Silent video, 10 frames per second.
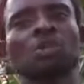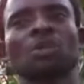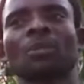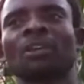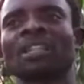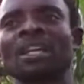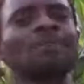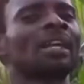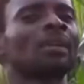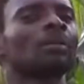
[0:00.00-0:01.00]
you some other
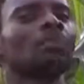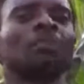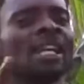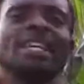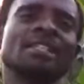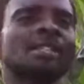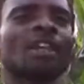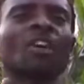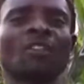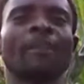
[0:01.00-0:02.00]
times. And please,
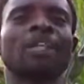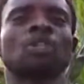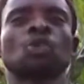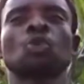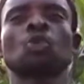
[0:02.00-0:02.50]
the government should